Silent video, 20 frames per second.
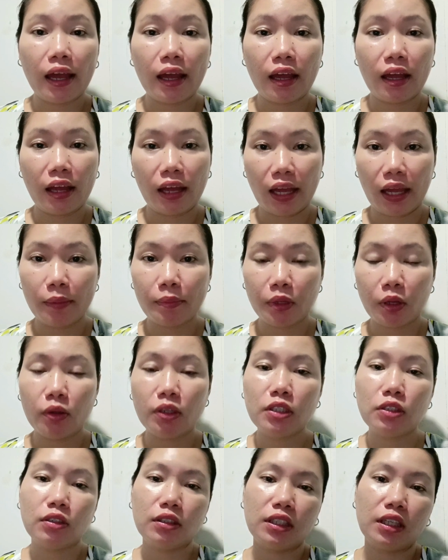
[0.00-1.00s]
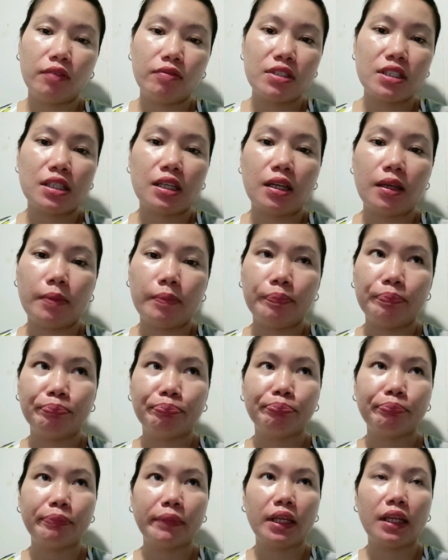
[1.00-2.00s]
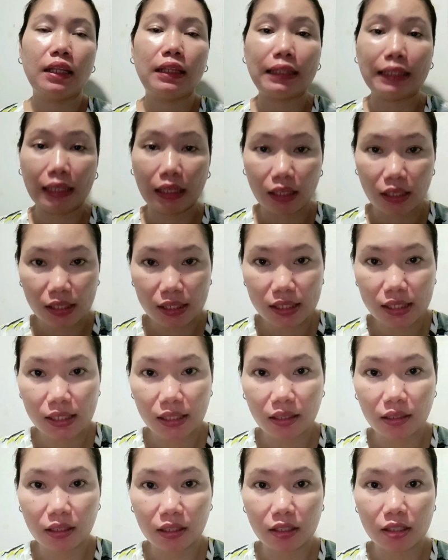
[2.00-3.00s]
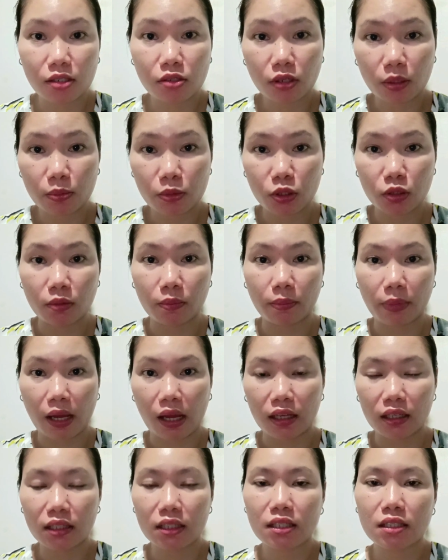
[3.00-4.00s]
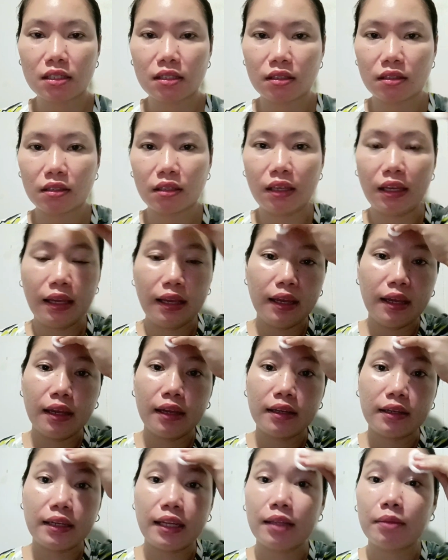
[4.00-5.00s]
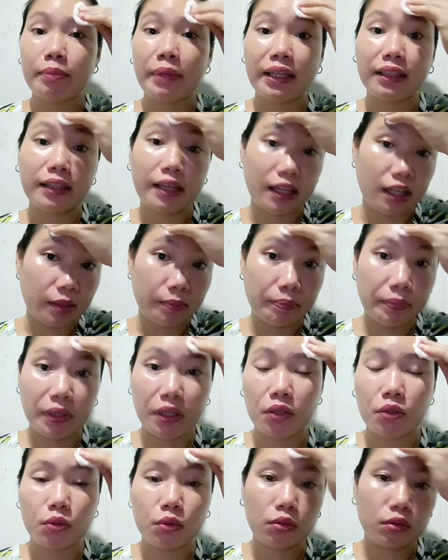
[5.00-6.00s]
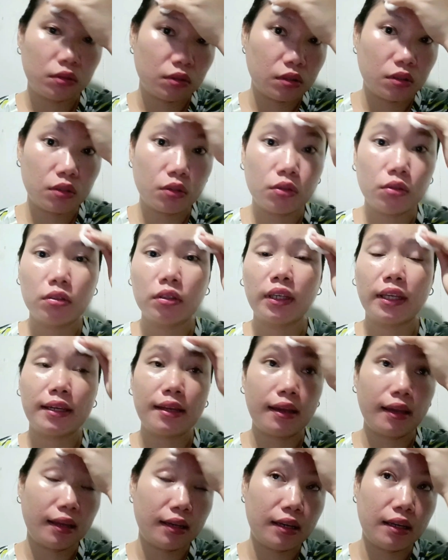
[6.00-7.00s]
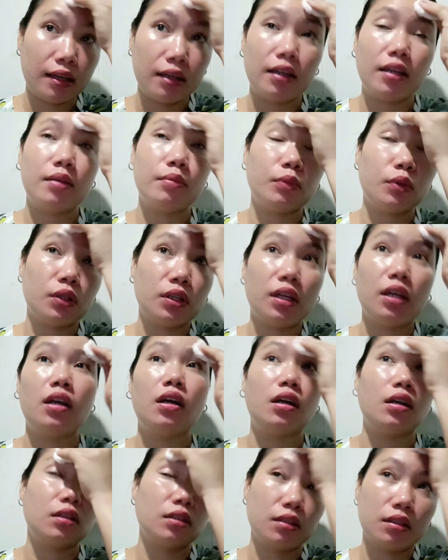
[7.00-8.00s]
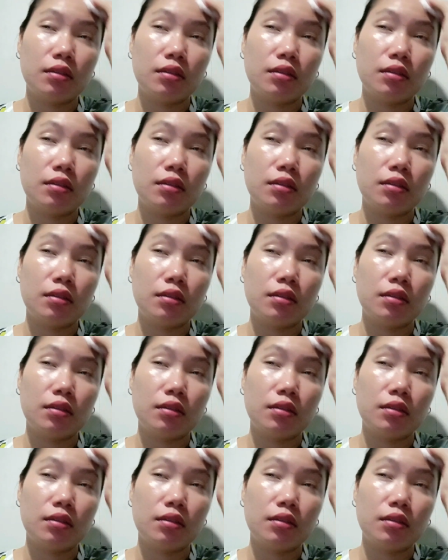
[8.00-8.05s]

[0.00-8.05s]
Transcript: I'm going to leave some links in the description box that might help you kung kinakailangan mo ng